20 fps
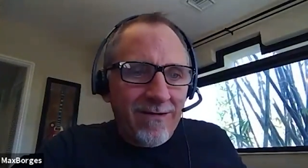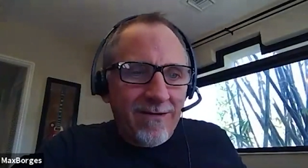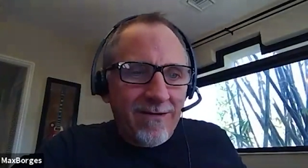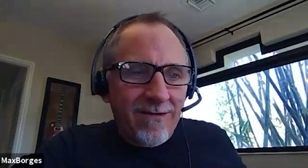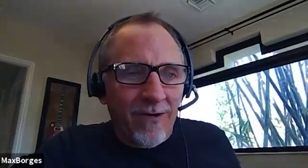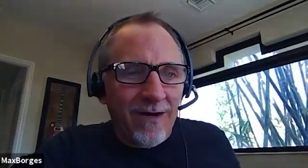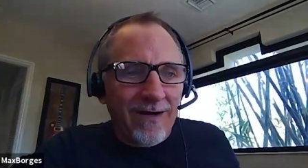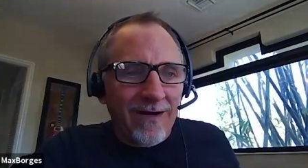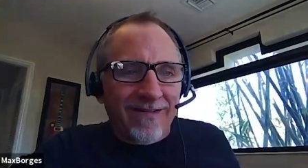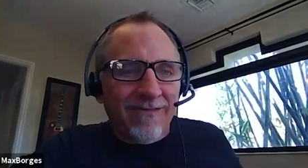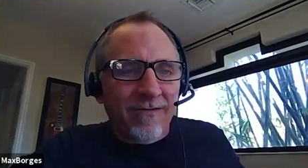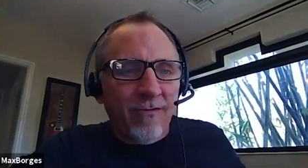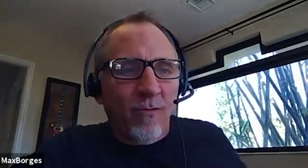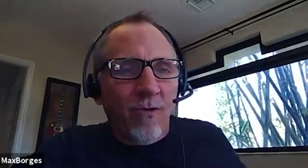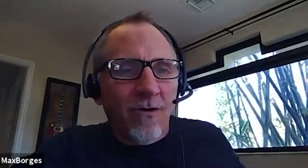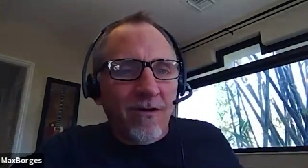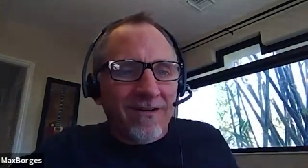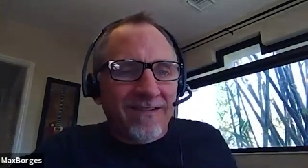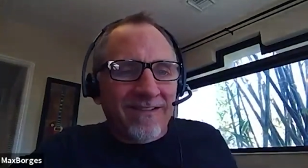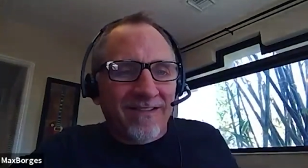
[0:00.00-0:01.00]
What's the
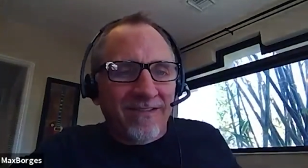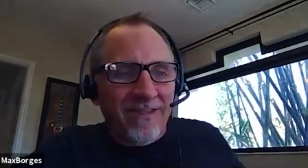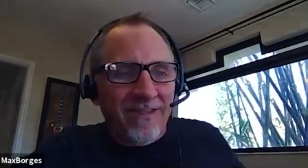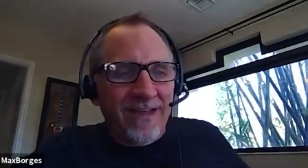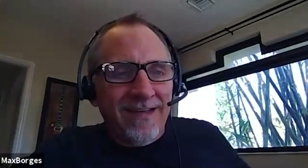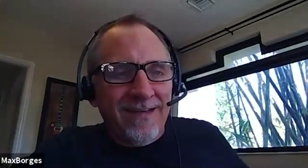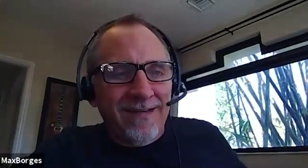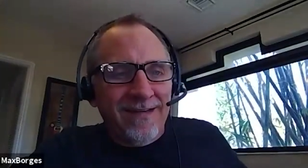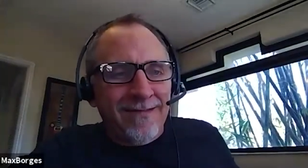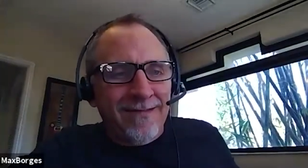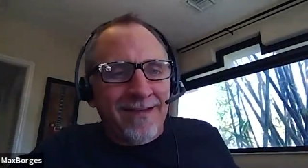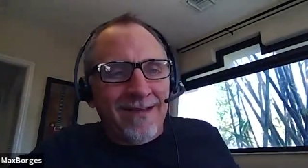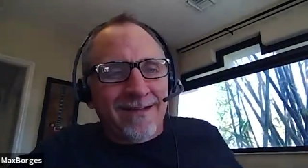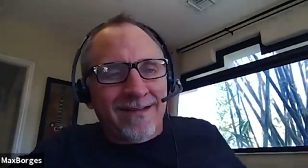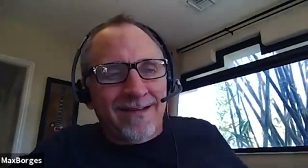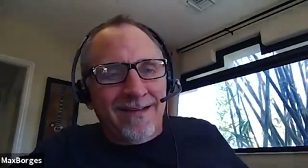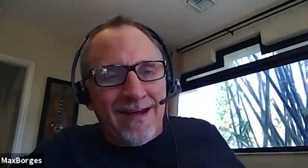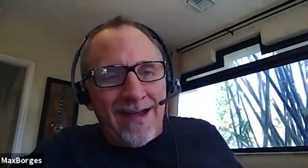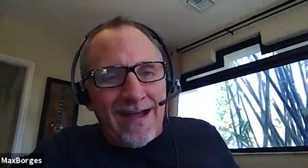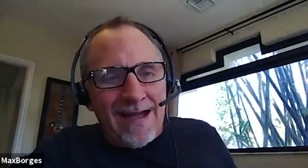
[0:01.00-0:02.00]
worst thing that
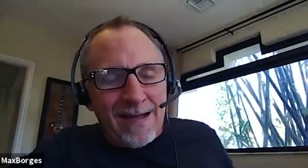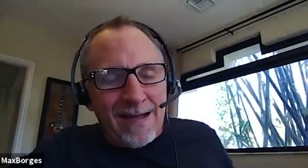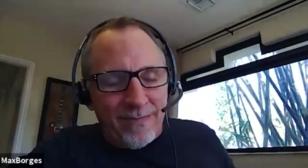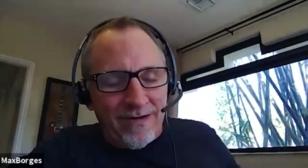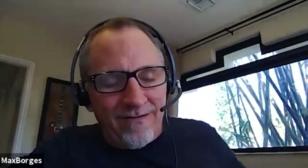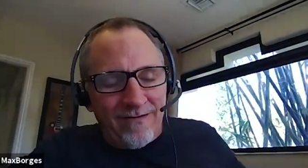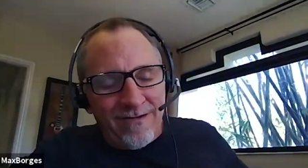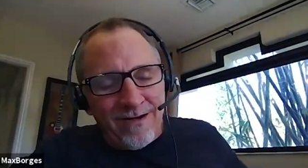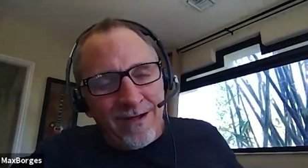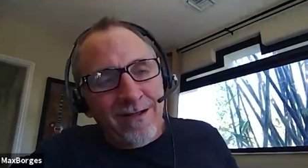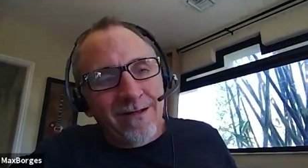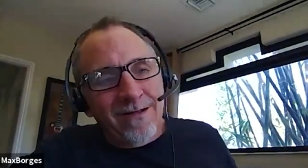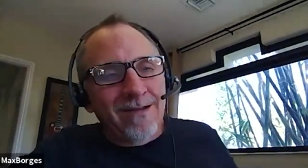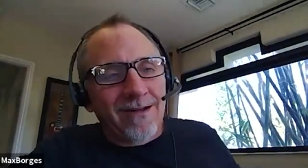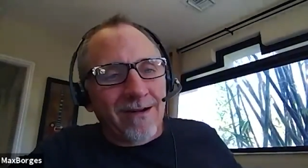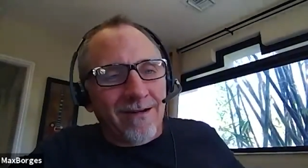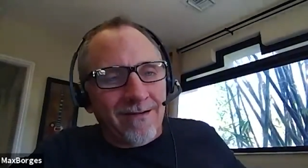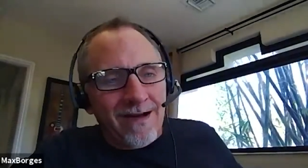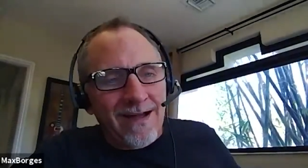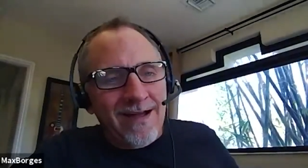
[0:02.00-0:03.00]
could happen? Well, you
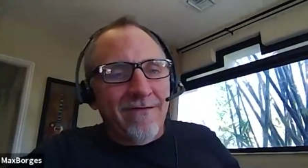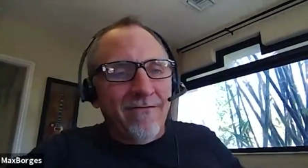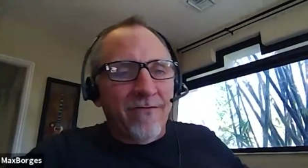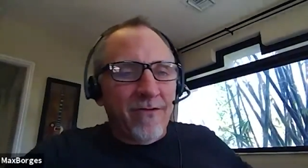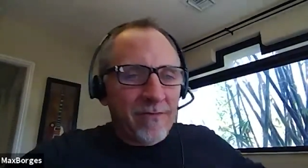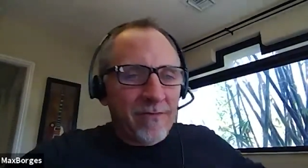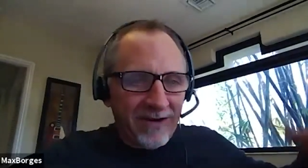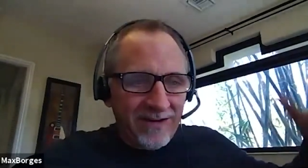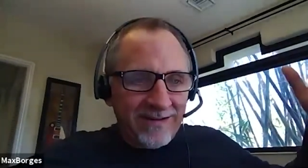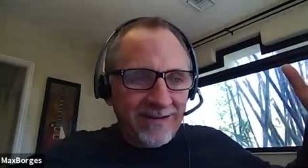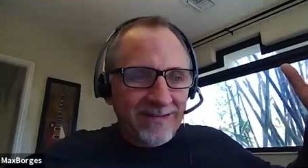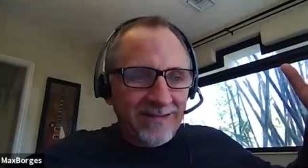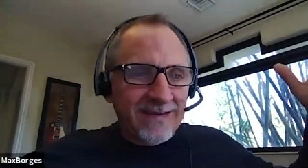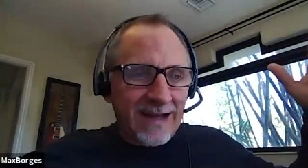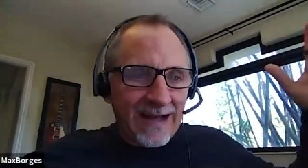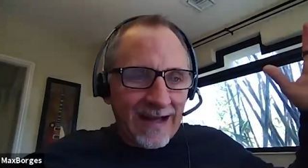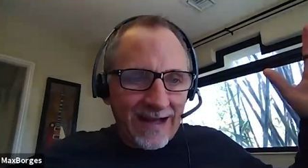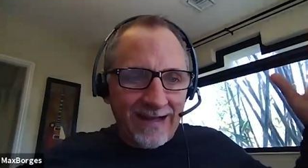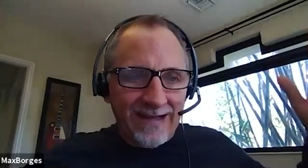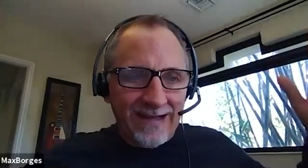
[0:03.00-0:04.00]
know, everybody could
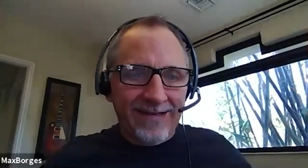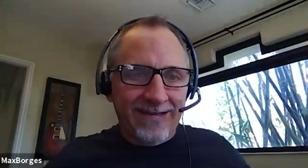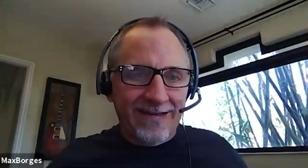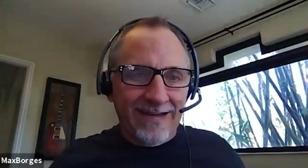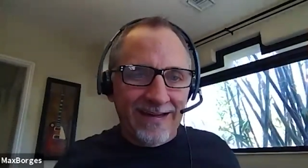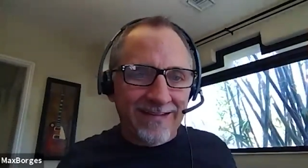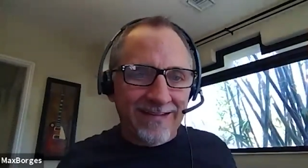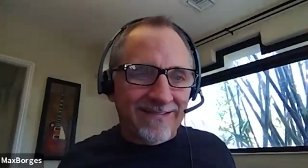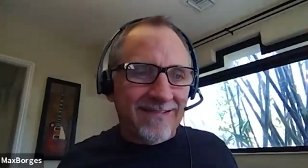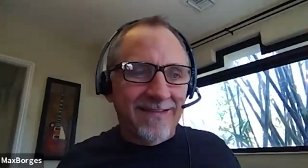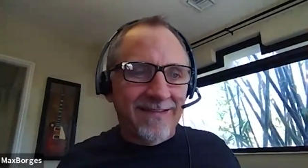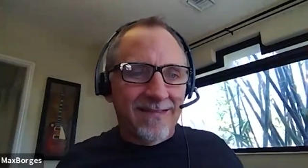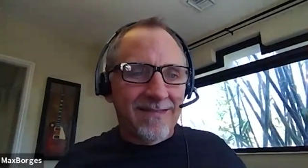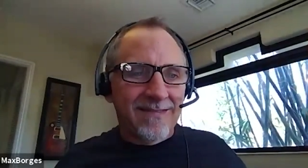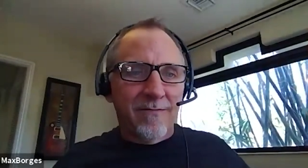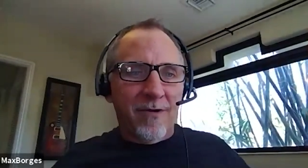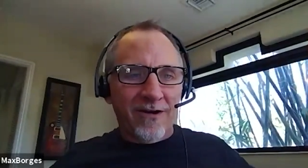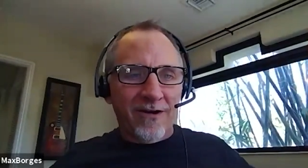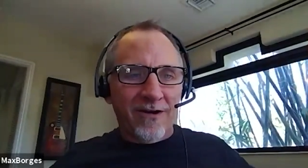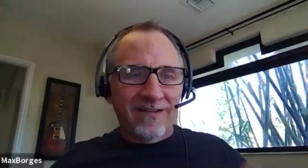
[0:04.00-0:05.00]
die, I guess, and the
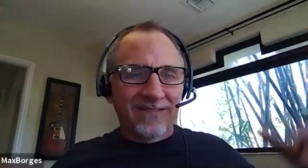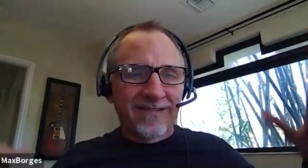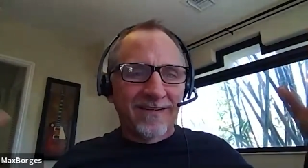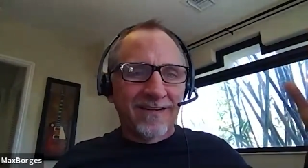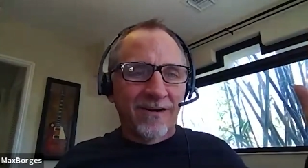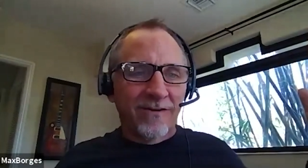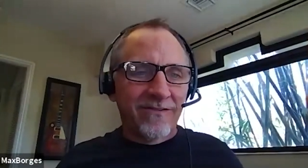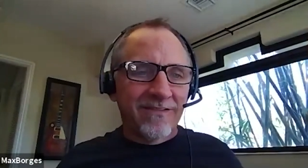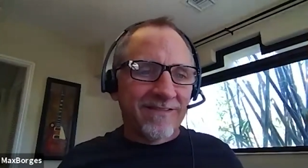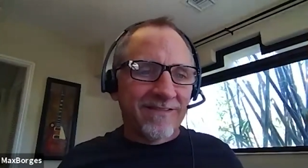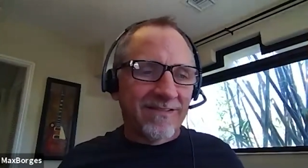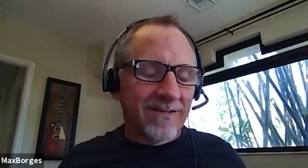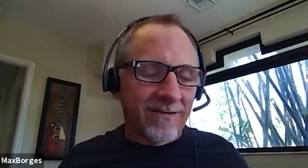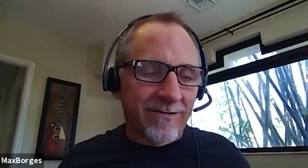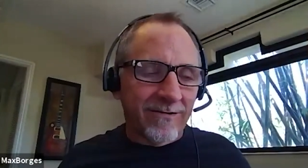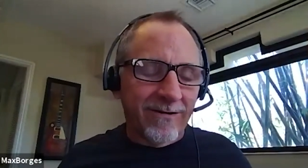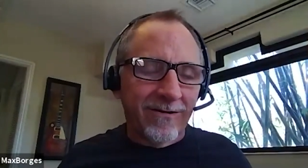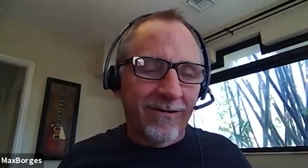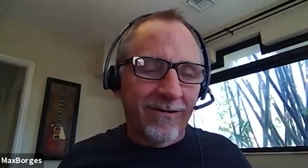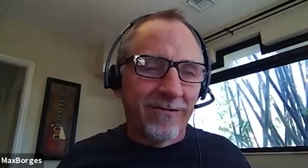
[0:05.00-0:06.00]
markets could go to
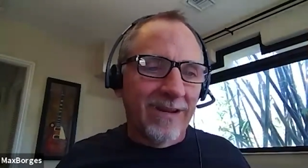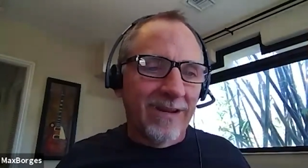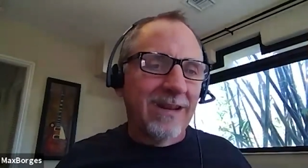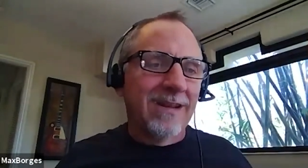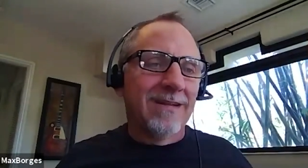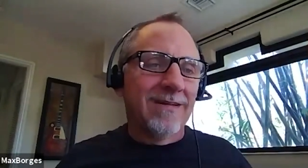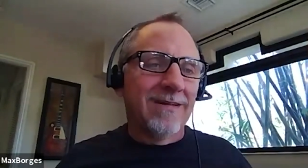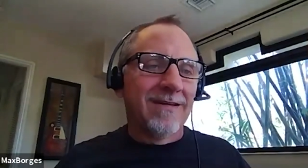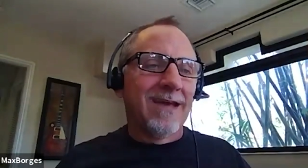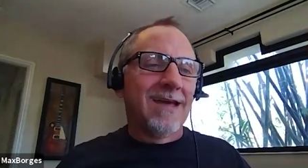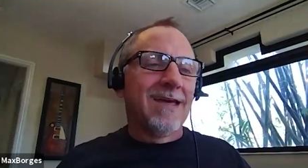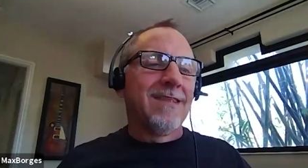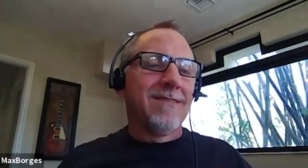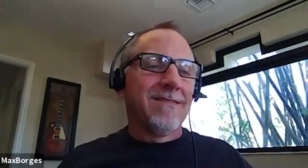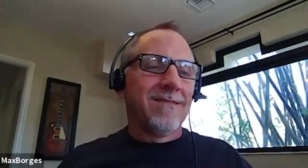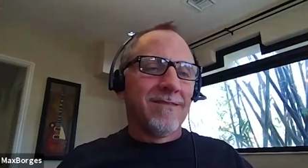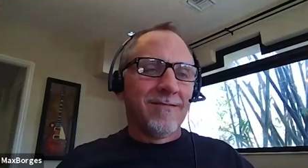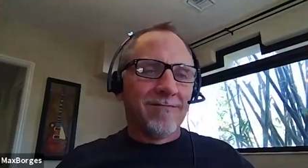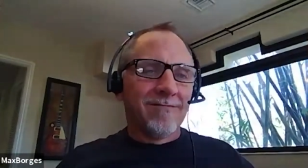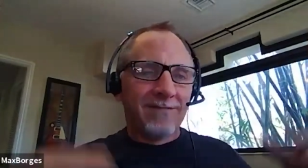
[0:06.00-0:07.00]
zero, and
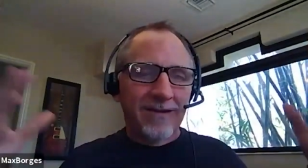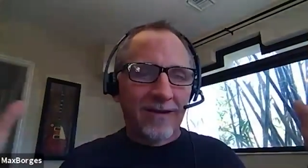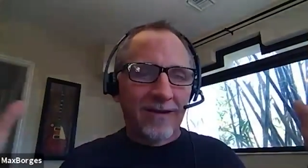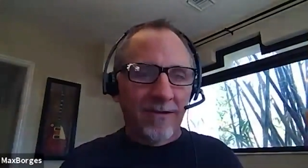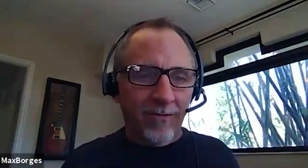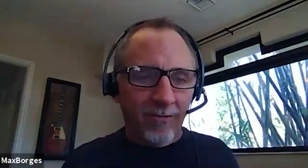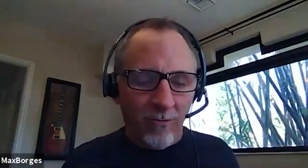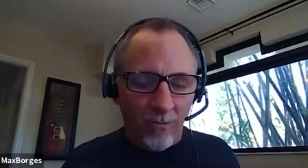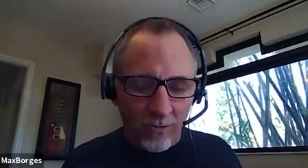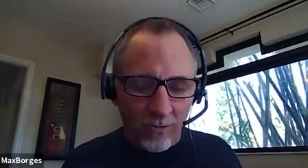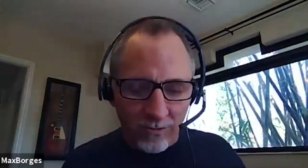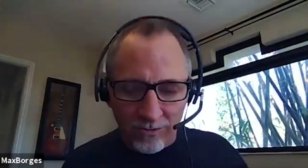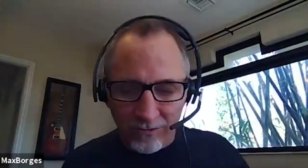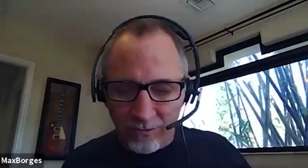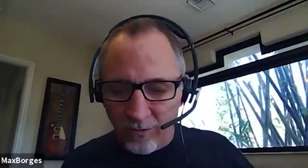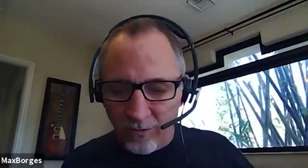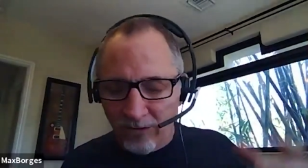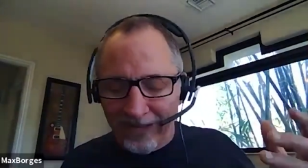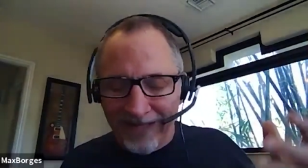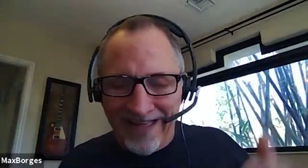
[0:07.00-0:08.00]
and you know, the world
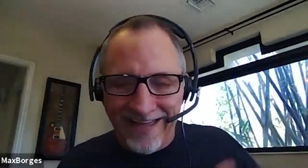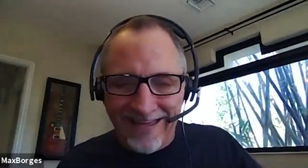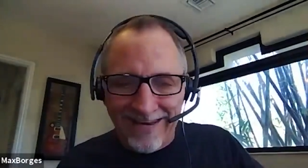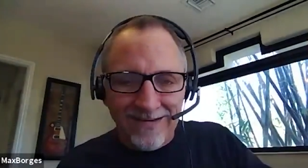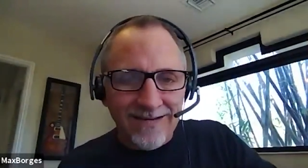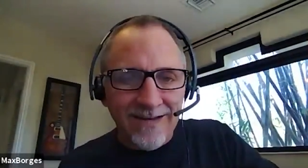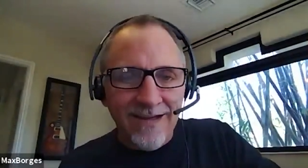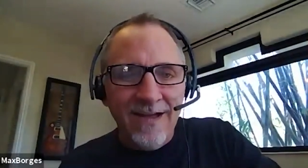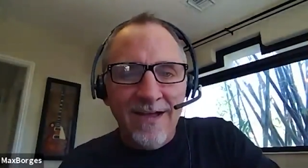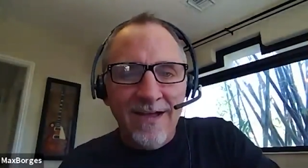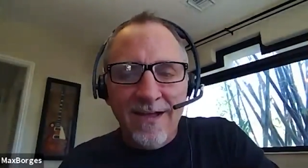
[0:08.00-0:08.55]
will end.